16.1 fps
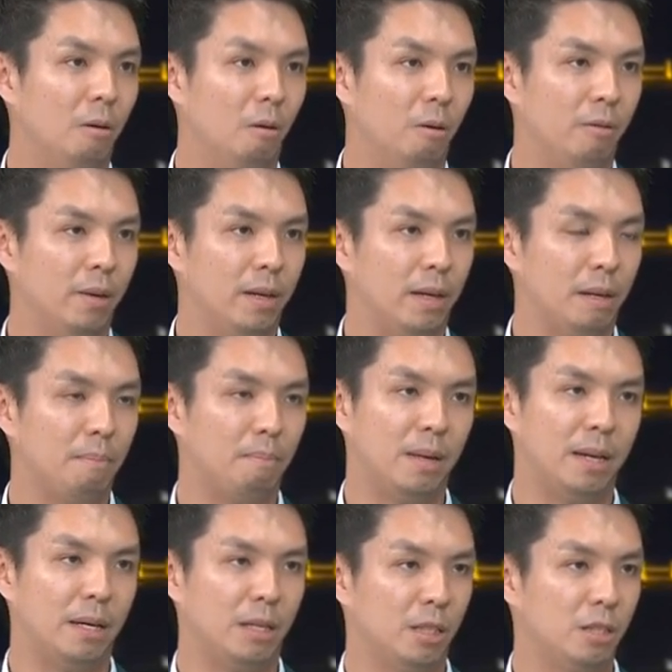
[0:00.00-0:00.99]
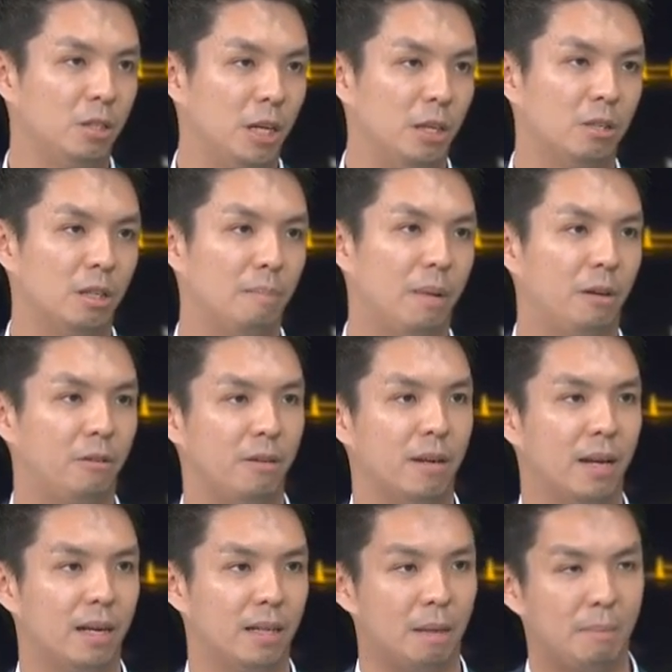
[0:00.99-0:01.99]
over the implant and just change the
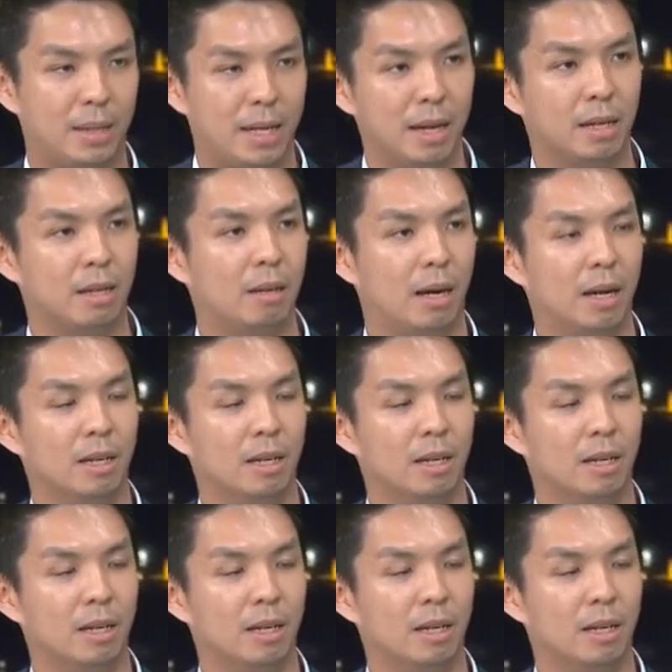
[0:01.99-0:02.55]
battery. And it can be done